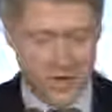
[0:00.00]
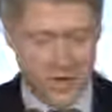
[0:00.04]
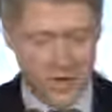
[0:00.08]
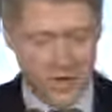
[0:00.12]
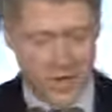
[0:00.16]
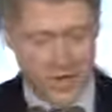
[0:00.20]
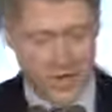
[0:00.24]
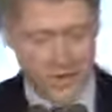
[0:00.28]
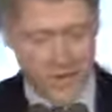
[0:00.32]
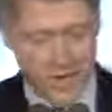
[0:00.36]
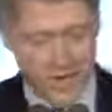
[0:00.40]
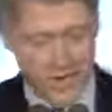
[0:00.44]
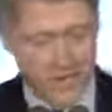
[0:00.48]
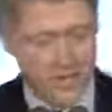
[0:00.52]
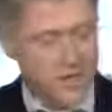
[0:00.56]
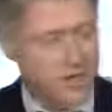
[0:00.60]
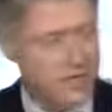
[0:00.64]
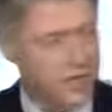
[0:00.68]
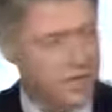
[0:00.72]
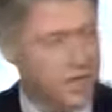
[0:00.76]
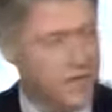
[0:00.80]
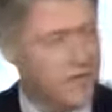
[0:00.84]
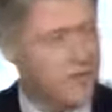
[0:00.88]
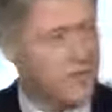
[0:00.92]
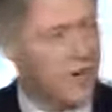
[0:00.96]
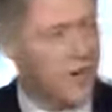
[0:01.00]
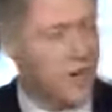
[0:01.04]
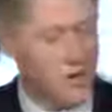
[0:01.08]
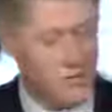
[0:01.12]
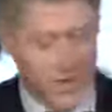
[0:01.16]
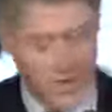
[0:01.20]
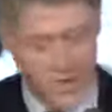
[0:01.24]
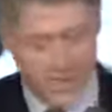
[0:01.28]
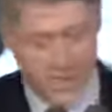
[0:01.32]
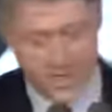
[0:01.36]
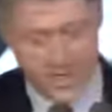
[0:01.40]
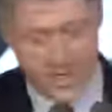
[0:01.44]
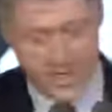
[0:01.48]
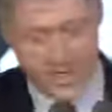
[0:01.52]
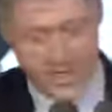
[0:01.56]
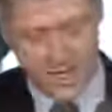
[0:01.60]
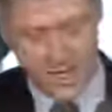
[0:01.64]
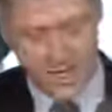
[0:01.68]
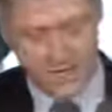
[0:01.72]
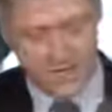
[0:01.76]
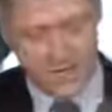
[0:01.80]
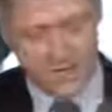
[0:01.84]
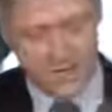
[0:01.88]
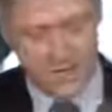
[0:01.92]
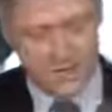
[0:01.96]
biomedical and environmental
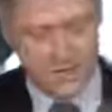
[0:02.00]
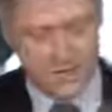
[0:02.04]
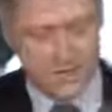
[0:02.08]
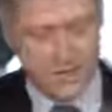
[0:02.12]
technologies